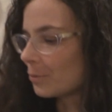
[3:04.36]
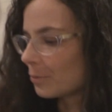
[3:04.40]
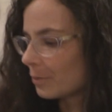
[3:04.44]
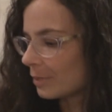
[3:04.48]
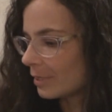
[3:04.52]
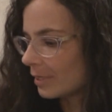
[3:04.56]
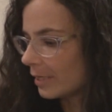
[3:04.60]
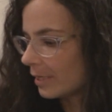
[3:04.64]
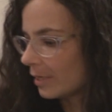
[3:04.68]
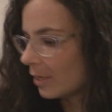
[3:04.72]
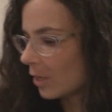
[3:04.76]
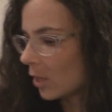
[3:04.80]
in
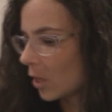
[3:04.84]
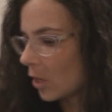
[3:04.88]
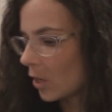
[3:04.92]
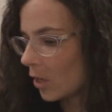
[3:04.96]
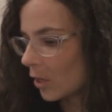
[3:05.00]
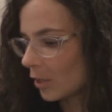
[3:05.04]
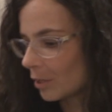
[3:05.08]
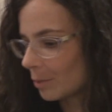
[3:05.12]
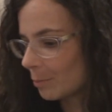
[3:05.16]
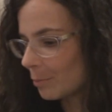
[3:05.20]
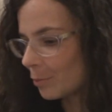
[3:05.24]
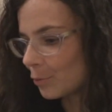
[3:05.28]
really
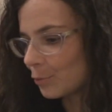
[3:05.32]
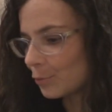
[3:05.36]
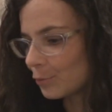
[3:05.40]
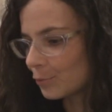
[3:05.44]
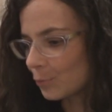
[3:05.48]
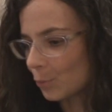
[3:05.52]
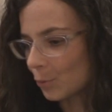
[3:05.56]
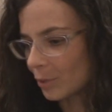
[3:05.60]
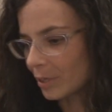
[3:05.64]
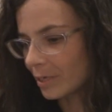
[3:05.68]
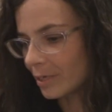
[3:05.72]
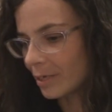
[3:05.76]
long, about
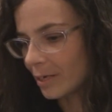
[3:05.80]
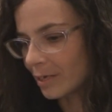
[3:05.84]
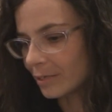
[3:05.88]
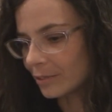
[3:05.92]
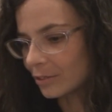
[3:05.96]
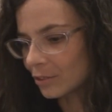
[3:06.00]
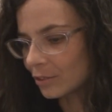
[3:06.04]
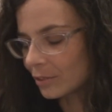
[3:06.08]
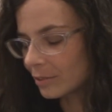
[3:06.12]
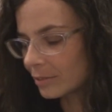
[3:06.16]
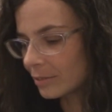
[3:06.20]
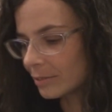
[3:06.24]

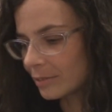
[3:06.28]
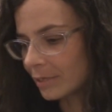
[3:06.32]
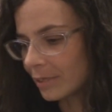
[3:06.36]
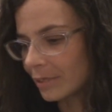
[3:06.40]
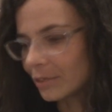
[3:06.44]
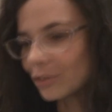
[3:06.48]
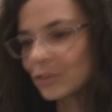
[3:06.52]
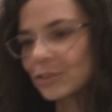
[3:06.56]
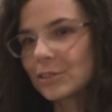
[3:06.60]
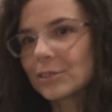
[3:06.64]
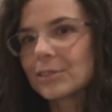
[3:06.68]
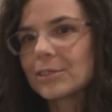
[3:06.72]
48
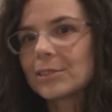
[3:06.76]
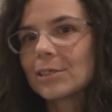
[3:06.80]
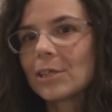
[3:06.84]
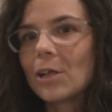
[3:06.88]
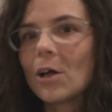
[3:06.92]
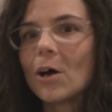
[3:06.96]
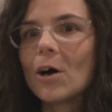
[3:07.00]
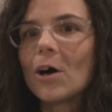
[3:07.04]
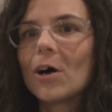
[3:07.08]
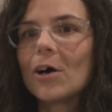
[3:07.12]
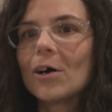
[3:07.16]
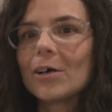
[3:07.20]
inches
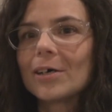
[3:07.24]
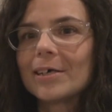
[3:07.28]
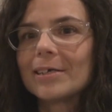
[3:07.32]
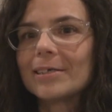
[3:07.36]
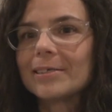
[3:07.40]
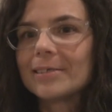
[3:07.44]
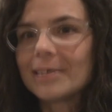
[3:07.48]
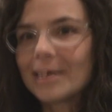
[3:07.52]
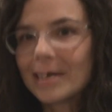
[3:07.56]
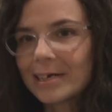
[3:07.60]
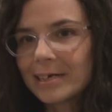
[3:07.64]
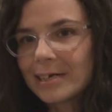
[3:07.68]
long,
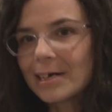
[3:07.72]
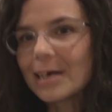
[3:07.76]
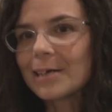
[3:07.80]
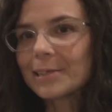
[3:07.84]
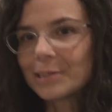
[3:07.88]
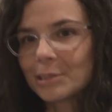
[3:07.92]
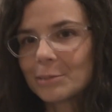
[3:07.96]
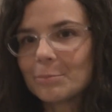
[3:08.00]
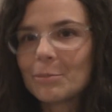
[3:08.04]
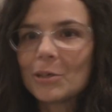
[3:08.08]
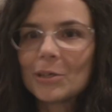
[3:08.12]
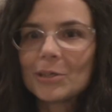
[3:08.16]
and I
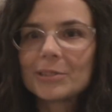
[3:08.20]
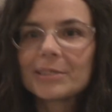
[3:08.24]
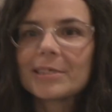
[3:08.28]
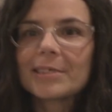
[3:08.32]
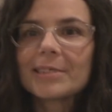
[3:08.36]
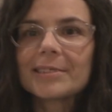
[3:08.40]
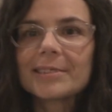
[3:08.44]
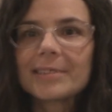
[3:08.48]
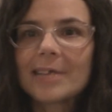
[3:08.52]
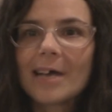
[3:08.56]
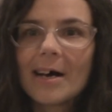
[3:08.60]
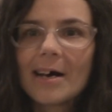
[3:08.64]
cut them all
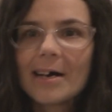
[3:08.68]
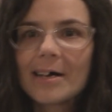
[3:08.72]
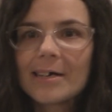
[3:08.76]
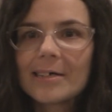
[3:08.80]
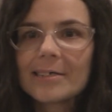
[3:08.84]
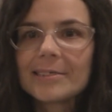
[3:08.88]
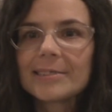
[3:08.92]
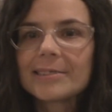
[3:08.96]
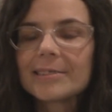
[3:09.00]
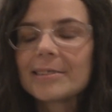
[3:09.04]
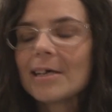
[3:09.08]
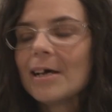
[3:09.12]
to
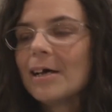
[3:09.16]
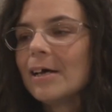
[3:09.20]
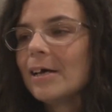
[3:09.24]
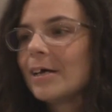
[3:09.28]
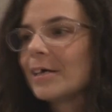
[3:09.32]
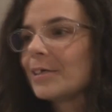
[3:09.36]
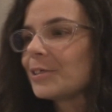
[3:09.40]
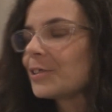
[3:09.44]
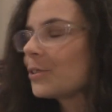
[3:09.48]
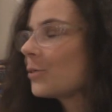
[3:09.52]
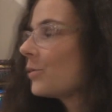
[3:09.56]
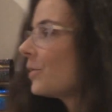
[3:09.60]
size.
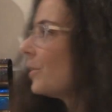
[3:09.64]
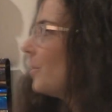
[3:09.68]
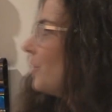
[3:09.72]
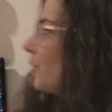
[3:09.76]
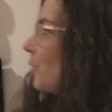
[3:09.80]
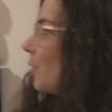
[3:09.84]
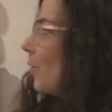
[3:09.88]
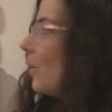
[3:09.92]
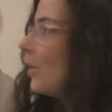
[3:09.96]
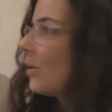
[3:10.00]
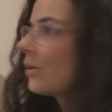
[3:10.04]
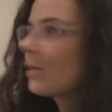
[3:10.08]
And so
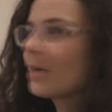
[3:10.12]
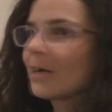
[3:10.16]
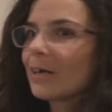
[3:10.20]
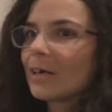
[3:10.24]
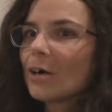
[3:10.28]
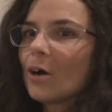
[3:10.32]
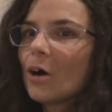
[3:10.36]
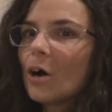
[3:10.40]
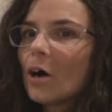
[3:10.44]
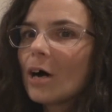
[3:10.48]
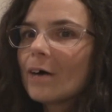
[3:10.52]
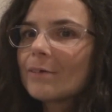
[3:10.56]
these are all
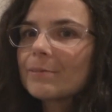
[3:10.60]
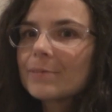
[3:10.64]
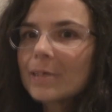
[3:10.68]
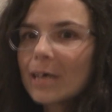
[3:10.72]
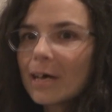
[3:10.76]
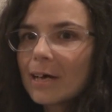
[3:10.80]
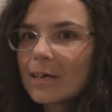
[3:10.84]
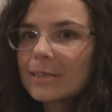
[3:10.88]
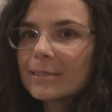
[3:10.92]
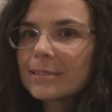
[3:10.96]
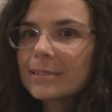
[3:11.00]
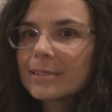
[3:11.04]
kind of
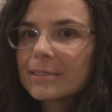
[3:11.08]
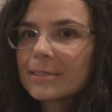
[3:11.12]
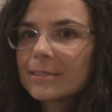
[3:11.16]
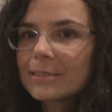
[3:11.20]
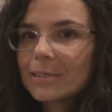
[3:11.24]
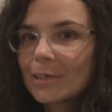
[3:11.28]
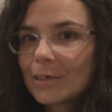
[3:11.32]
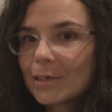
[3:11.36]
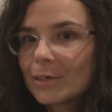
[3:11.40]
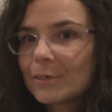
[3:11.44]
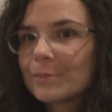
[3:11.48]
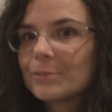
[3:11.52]

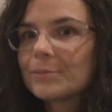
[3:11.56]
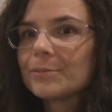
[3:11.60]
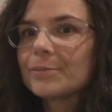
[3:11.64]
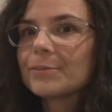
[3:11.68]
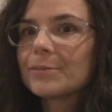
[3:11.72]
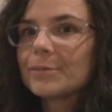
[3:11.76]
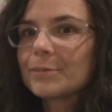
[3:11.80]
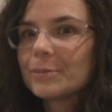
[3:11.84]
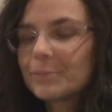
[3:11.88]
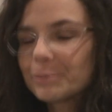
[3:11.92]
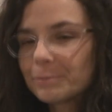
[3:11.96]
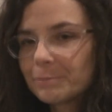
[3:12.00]
offcuts
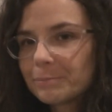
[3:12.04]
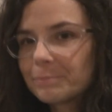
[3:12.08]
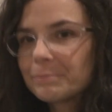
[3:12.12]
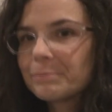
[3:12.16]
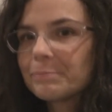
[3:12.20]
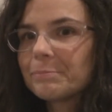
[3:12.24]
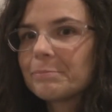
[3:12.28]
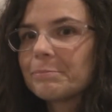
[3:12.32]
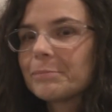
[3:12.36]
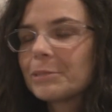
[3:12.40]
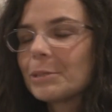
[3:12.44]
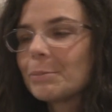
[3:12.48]
of
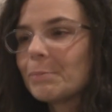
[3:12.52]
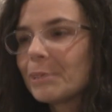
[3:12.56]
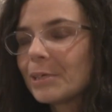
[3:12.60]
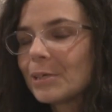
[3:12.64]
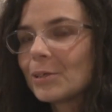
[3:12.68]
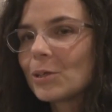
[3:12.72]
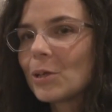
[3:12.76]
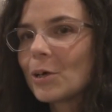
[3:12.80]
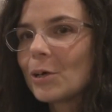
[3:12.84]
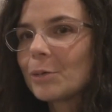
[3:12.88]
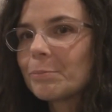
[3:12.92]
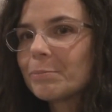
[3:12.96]
the
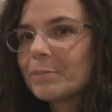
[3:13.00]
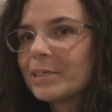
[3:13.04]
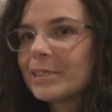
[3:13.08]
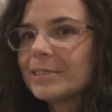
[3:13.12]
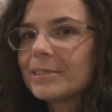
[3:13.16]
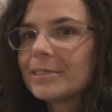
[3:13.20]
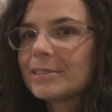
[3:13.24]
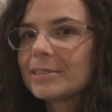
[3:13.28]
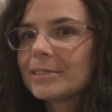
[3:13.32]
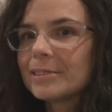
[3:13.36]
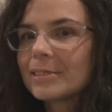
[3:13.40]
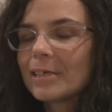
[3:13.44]
big long
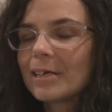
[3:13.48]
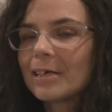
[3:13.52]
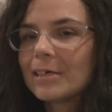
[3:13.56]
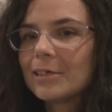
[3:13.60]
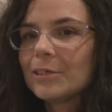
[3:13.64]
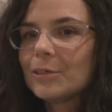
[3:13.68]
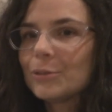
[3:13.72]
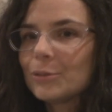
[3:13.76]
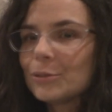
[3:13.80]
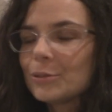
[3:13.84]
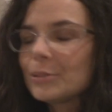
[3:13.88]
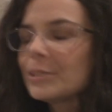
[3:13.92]
pieces that I
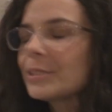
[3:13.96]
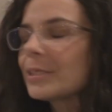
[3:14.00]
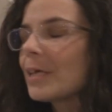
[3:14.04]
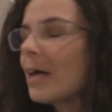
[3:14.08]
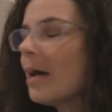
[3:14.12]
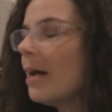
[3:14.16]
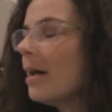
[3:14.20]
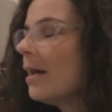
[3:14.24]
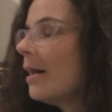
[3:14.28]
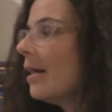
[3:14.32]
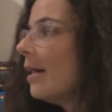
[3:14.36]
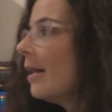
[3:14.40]
use.
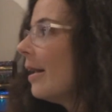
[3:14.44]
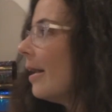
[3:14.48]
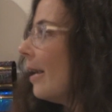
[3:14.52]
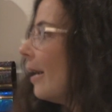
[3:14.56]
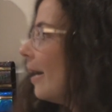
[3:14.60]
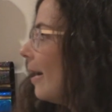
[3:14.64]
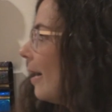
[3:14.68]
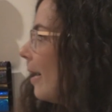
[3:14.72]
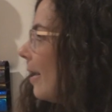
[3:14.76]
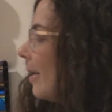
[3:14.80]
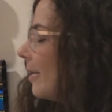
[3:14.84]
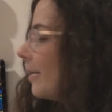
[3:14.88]

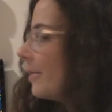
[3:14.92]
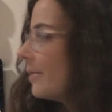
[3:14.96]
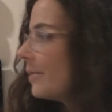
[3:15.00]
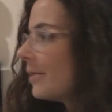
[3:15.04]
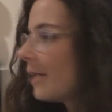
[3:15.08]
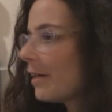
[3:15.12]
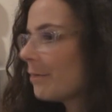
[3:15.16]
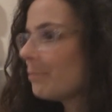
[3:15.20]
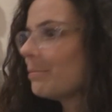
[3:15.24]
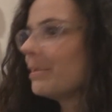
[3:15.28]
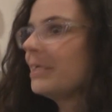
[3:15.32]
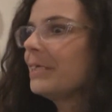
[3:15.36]

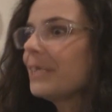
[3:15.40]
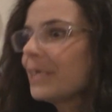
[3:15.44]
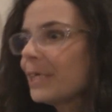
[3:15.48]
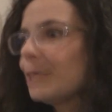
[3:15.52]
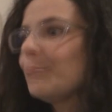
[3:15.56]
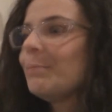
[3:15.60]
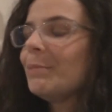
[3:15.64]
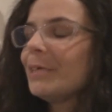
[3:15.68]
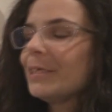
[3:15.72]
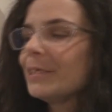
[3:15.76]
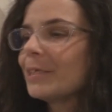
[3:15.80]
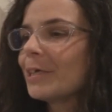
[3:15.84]
And I've been
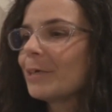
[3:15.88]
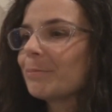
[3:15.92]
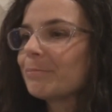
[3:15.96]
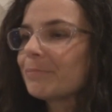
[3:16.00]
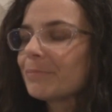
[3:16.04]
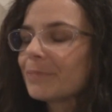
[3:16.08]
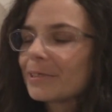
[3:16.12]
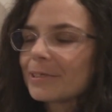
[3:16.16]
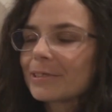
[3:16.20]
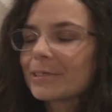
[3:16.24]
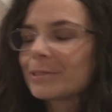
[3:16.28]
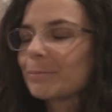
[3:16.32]
keeping
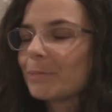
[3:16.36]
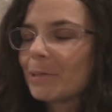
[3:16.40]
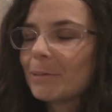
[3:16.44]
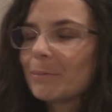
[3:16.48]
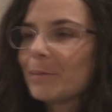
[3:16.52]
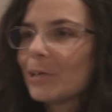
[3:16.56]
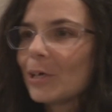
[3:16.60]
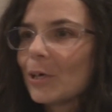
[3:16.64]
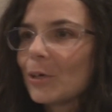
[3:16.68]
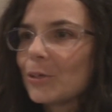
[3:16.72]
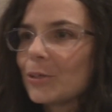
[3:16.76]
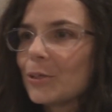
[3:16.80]
them because
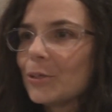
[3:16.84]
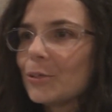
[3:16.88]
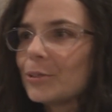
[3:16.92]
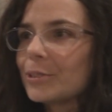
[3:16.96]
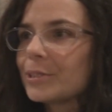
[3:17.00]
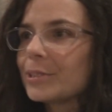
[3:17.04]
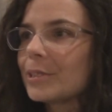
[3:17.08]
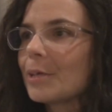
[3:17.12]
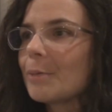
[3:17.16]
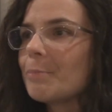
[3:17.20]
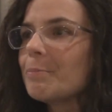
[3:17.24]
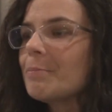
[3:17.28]
maybe I'll
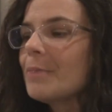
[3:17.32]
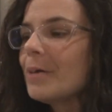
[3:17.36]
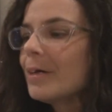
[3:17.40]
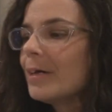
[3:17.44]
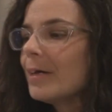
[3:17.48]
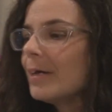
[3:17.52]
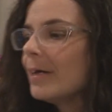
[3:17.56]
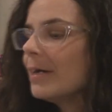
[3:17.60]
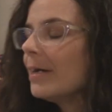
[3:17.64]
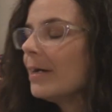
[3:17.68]
use them.